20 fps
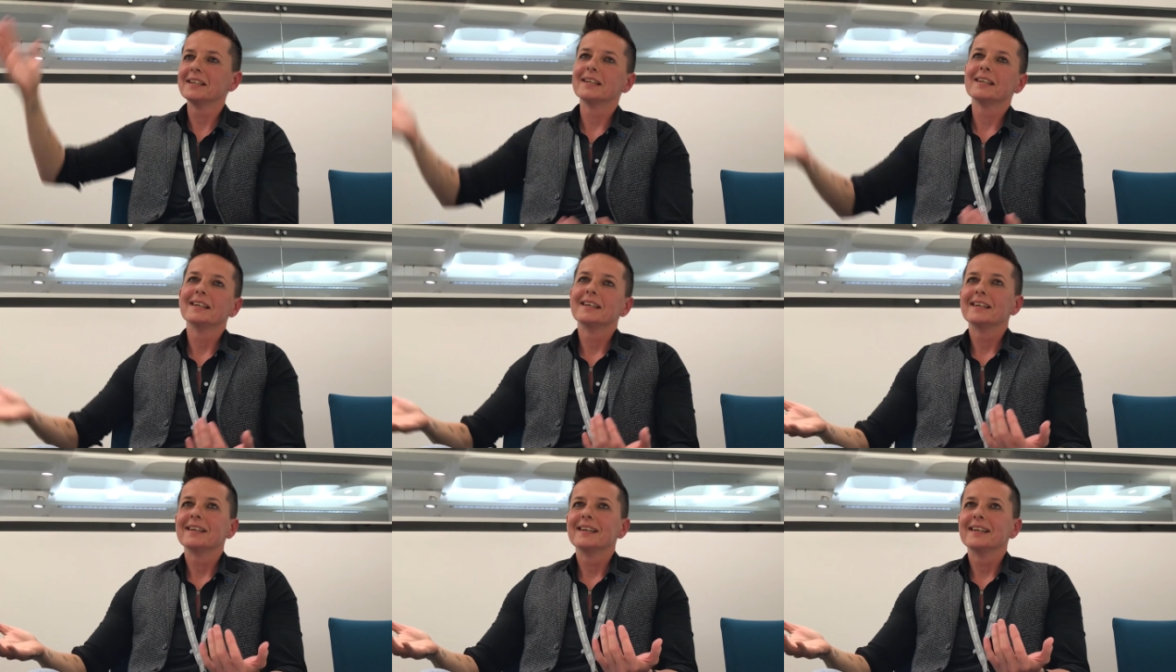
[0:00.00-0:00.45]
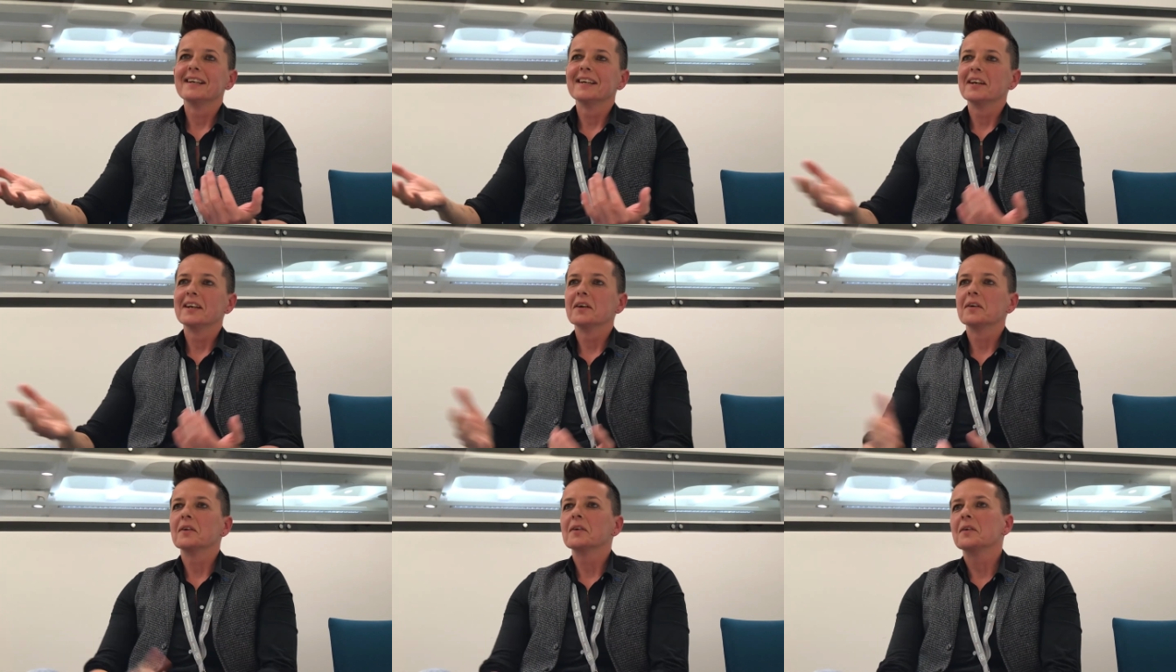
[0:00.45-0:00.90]
Yeah.
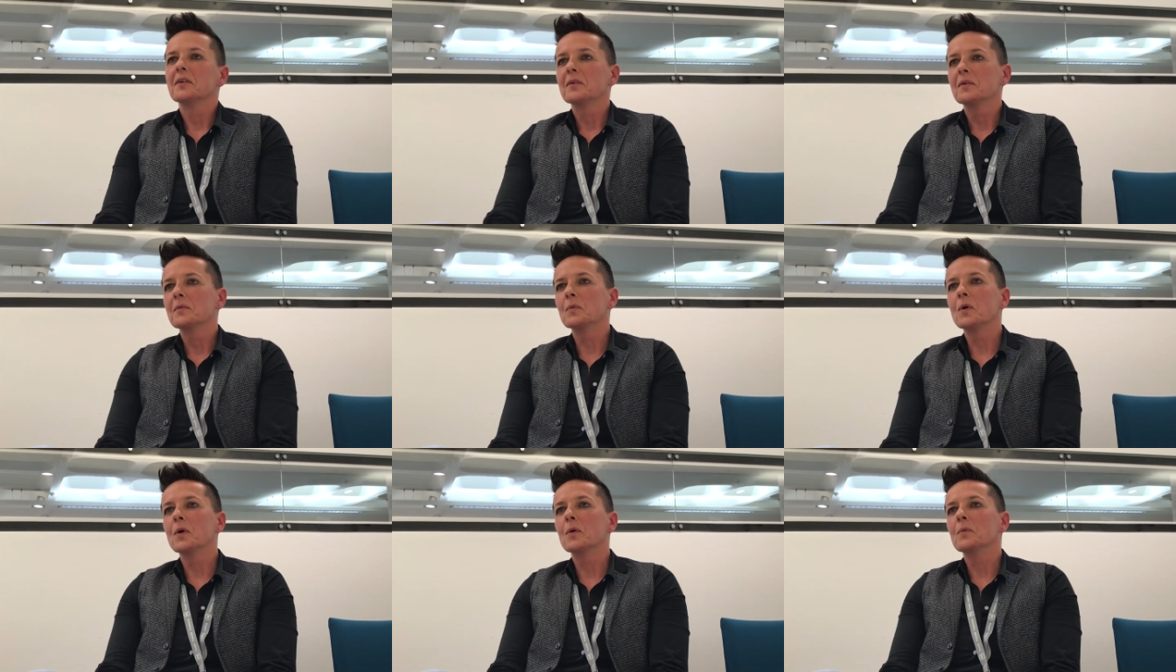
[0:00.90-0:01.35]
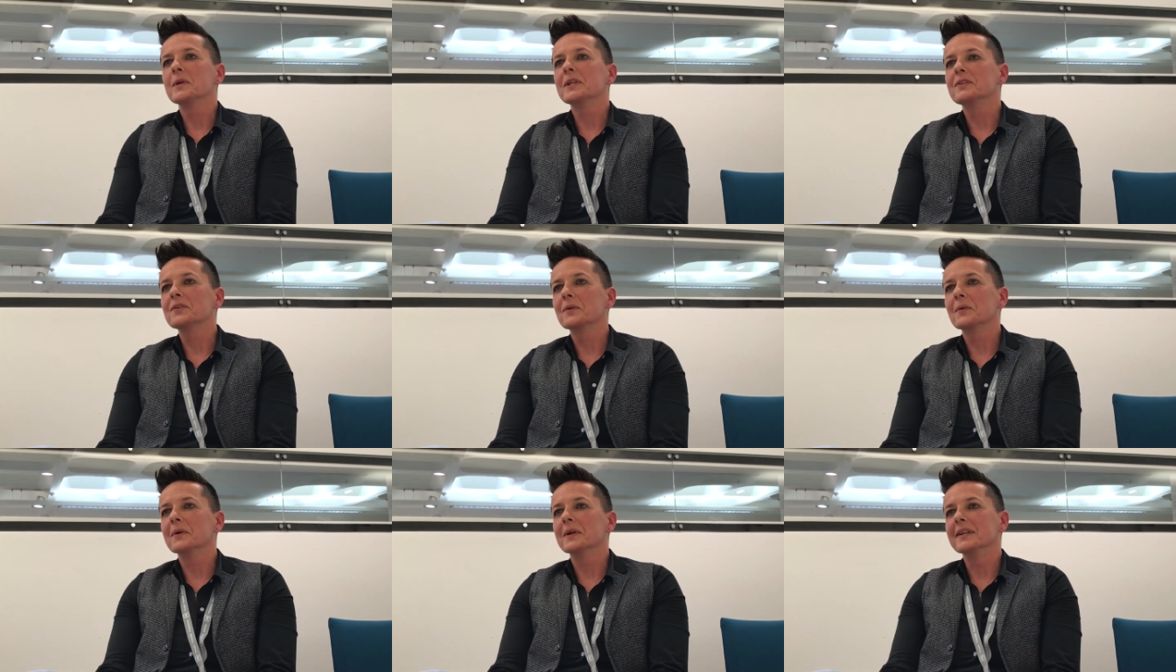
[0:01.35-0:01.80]
What are we
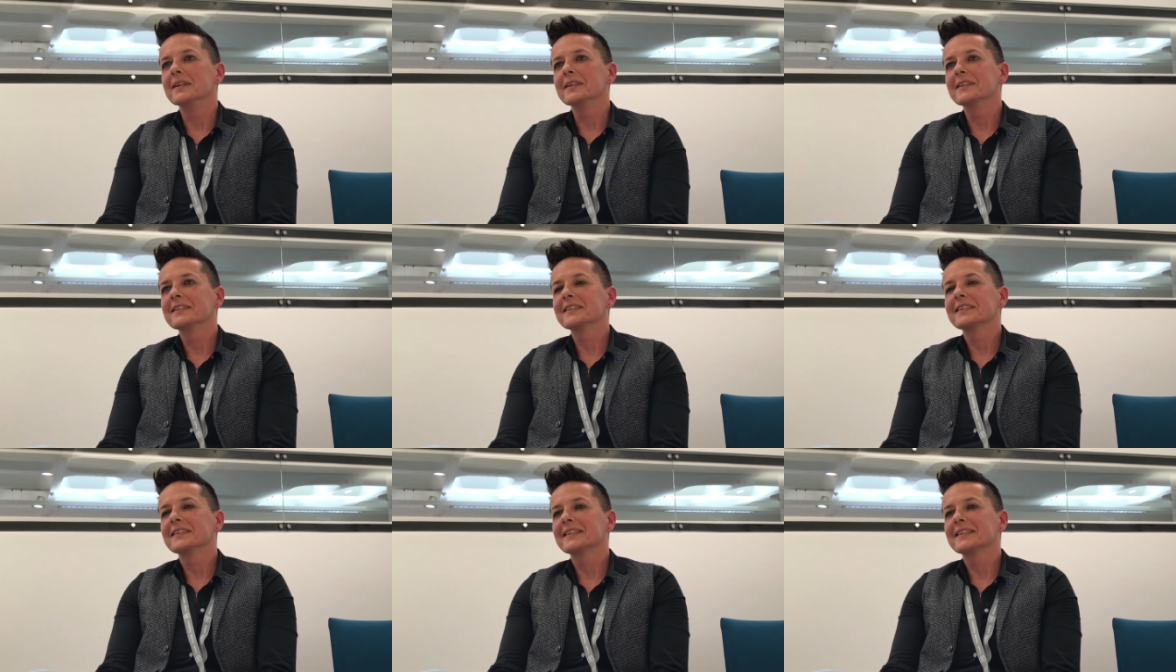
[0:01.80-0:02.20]
doing?